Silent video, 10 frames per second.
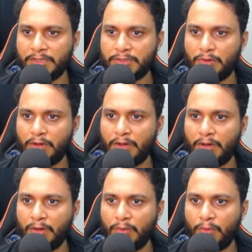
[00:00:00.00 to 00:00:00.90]
So
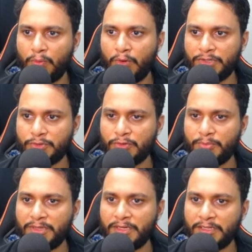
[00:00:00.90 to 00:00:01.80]
what should
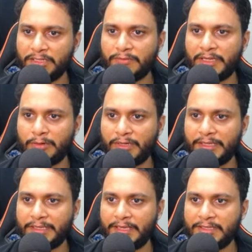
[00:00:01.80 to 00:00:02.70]
be the other value?
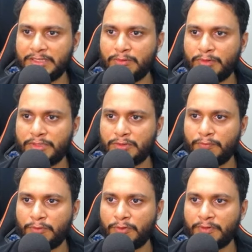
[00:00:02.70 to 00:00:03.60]
Like k is equals to
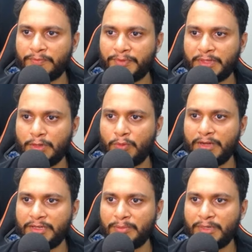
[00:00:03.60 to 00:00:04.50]
4, the
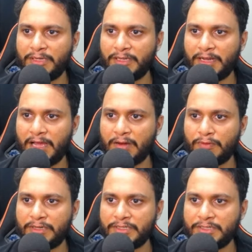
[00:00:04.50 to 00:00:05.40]
one remainder
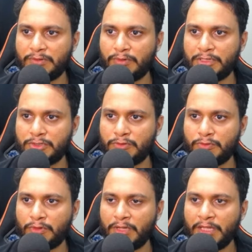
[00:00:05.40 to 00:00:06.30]
r1 is equals to
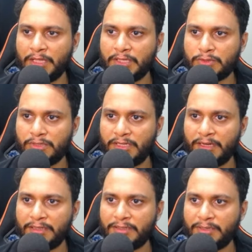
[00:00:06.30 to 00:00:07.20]
2, so the
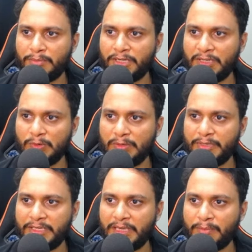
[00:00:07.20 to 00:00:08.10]
another remainder will be
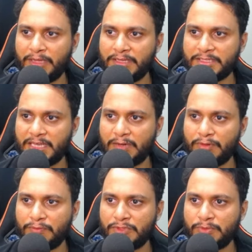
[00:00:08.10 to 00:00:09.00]
k minus
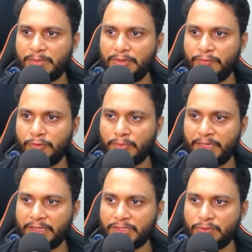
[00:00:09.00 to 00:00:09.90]
r1, which will be 4
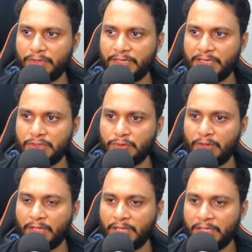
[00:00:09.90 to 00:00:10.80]
minus 2, again 2.
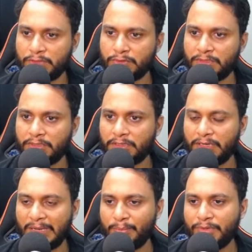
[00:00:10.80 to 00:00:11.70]
So the
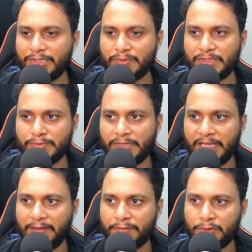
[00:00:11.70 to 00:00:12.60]
numbers which will
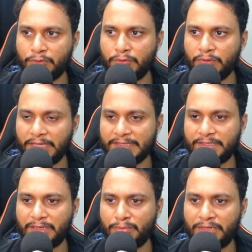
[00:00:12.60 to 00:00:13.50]
have 2 as
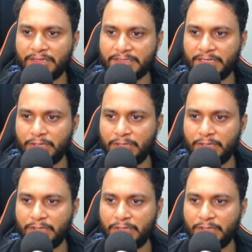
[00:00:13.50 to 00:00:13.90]
the remainders are